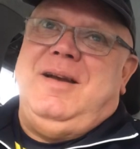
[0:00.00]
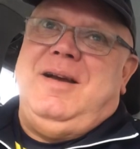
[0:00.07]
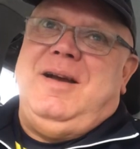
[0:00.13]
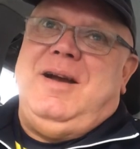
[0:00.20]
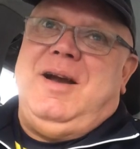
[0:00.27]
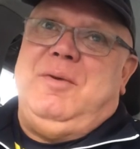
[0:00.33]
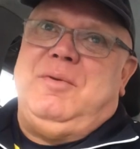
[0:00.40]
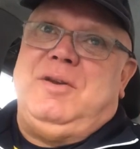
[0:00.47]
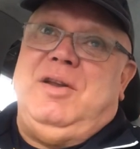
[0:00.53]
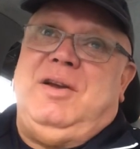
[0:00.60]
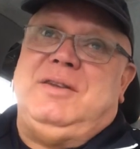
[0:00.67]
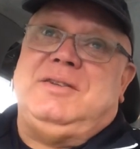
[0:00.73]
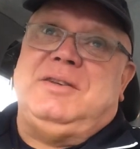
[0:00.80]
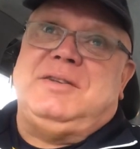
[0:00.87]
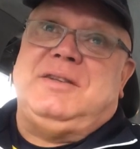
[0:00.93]
I would
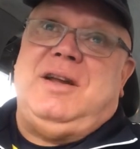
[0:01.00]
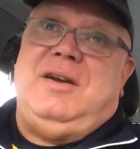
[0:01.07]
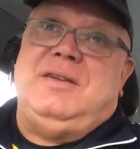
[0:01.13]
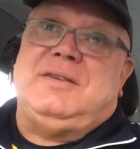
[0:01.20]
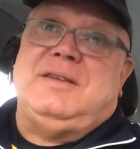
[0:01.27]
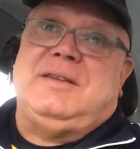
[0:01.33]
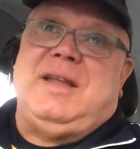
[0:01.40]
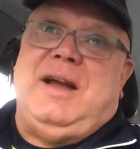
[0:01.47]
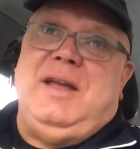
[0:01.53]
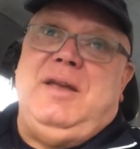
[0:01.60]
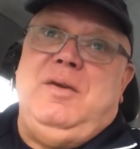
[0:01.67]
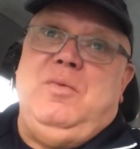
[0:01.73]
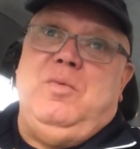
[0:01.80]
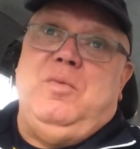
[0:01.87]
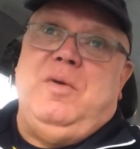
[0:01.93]
like to start
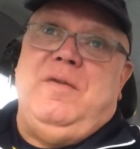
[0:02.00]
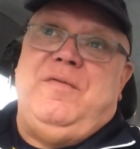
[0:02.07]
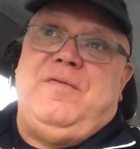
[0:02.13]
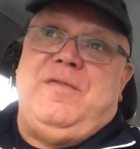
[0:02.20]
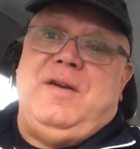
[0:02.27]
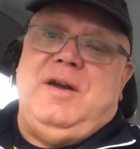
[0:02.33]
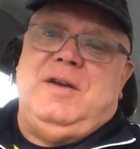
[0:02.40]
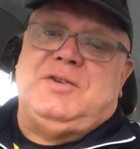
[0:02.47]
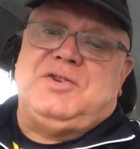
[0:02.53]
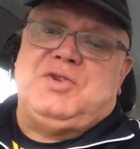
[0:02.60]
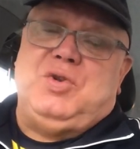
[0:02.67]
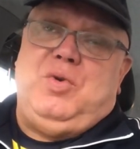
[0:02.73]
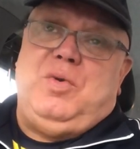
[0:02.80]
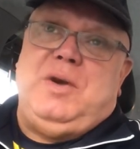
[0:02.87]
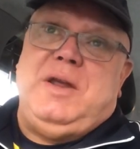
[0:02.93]
today with a
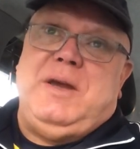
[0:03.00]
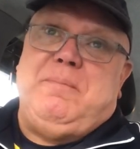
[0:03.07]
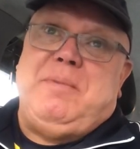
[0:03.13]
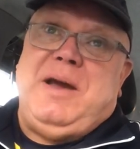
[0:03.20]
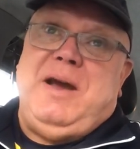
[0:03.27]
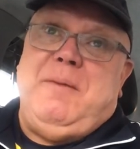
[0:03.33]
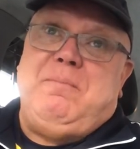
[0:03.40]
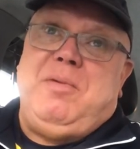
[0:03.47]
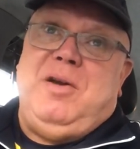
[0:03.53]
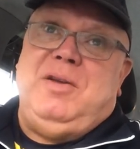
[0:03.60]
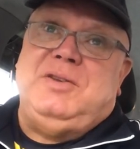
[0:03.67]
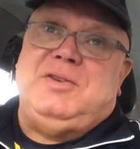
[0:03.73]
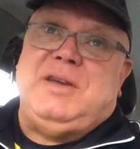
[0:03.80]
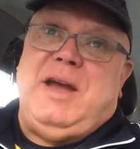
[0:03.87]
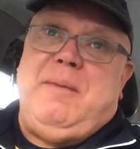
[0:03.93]
story about a
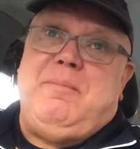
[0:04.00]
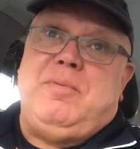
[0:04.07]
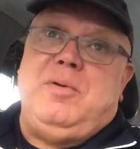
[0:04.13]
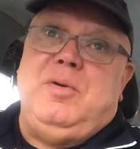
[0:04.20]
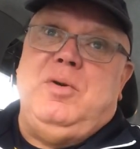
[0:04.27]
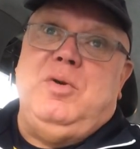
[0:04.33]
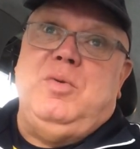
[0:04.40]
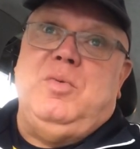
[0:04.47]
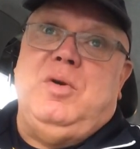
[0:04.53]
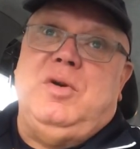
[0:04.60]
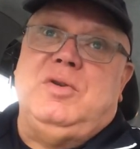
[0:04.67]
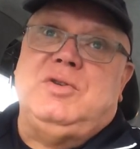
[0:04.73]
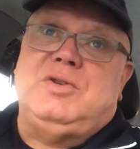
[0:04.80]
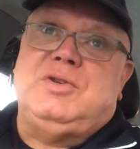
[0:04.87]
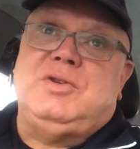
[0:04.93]
blind chap who
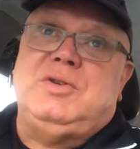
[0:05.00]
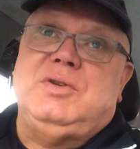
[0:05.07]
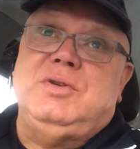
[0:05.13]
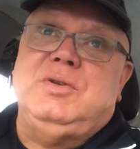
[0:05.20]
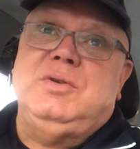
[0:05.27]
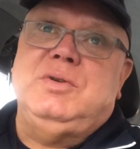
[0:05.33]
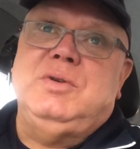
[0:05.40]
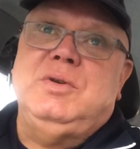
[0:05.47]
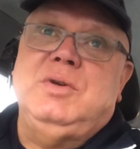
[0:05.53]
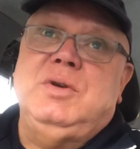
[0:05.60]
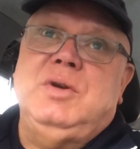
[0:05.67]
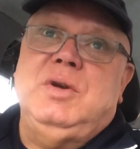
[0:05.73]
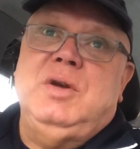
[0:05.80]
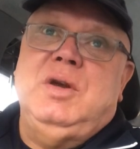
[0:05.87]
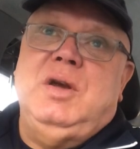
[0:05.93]
was
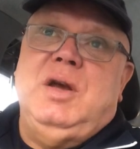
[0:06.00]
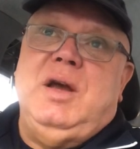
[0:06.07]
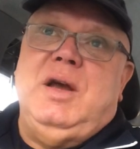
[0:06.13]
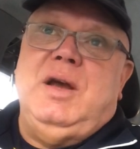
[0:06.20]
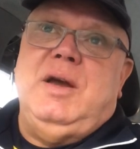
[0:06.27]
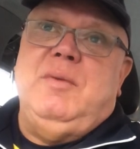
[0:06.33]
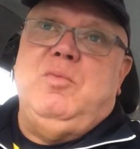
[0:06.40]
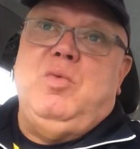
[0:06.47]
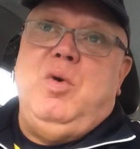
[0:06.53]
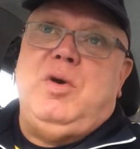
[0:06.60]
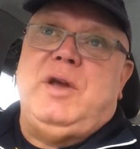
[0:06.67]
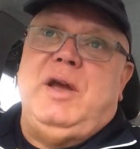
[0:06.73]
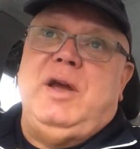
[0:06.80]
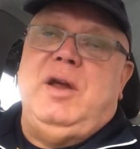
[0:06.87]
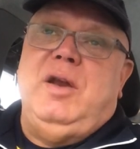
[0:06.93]

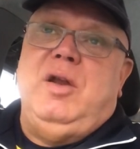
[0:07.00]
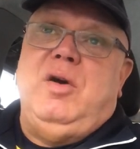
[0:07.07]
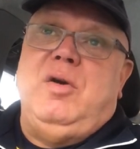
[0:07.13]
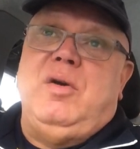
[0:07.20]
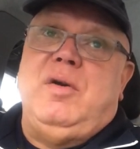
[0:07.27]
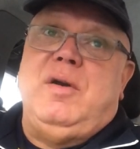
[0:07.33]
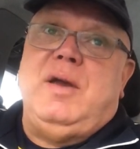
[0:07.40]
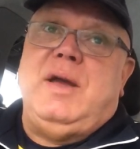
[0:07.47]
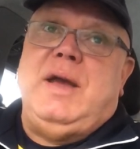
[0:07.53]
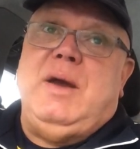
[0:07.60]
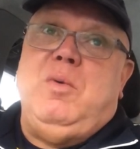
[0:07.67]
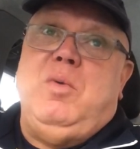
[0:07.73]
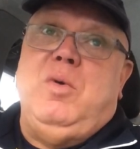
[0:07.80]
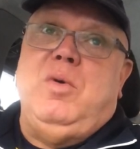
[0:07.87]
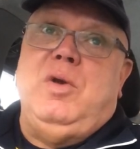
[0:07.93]
walking along
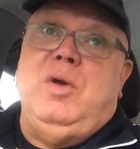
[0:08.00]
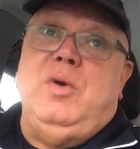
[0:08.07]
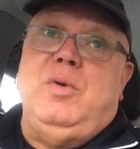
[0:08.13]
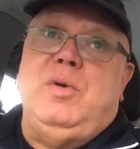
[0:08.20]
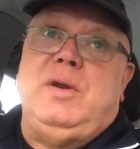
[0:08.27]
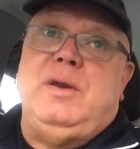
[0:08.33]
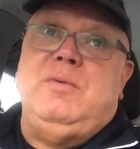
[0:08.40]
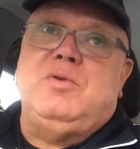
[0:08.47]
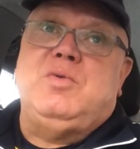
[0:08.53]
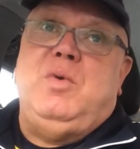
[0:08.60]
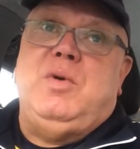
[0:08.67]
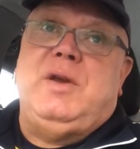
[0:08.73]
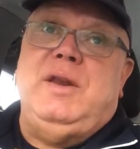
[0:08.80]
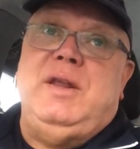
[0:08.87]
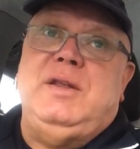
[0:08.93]
at Waterloo, and he was
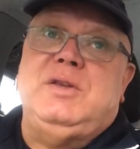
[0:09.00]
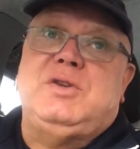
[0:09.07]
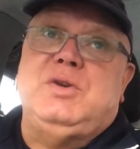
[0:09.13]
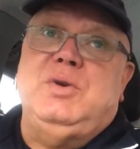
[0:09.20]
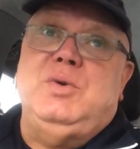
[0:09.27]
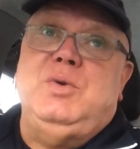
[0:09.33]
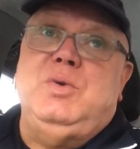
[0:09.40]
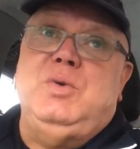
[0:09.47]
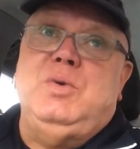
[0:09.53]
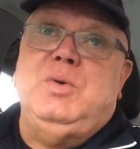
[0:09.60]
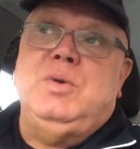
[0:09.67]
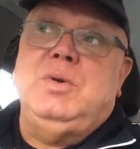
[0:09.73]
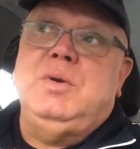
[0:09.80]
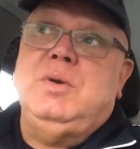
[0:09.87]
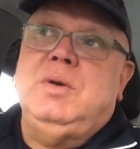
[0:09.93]
walking into
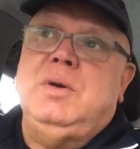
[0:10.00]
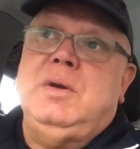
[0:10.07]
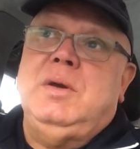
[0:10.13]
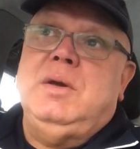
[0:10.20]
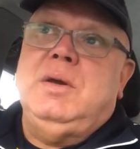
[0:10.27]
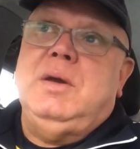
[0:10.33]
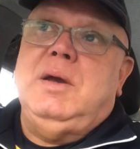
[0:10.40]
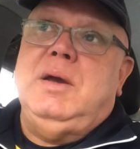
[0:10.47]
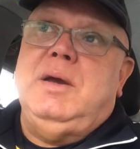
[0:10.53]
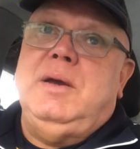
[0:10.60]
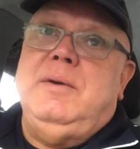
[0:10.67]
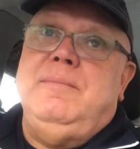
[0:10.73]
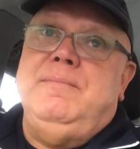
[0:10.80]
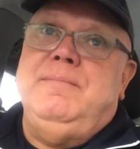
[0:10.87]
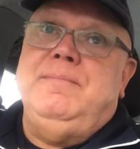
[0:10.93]

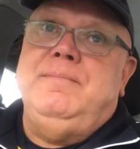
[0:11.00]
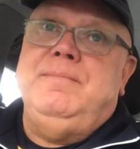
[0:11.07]
um,